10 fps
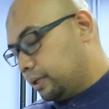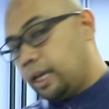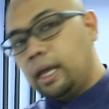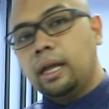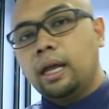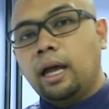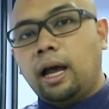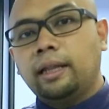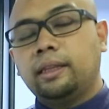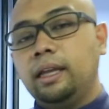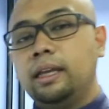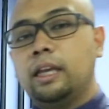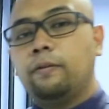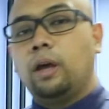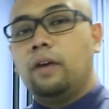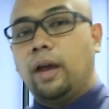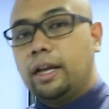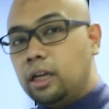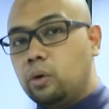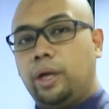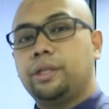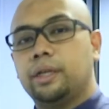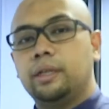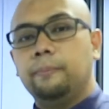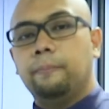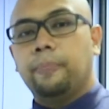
Okay, I think if you have any question,